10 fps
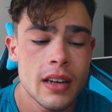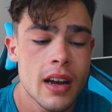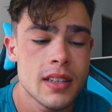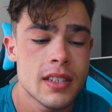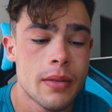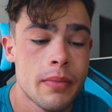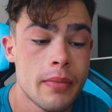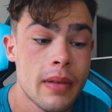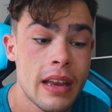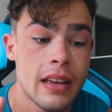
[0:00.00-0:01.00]
Got
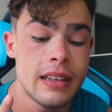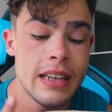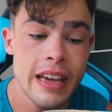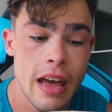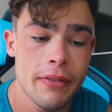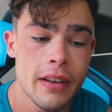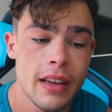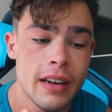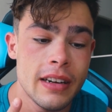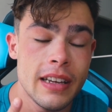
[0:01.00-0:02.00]
some
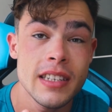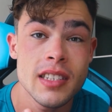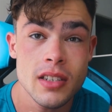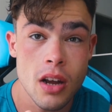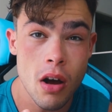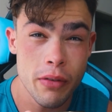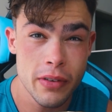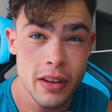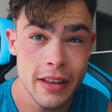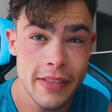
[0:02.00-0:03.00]
decaffeinated instant
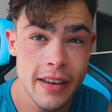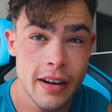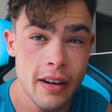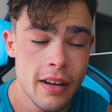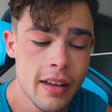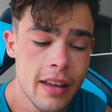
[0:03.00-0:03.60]
coffee in there,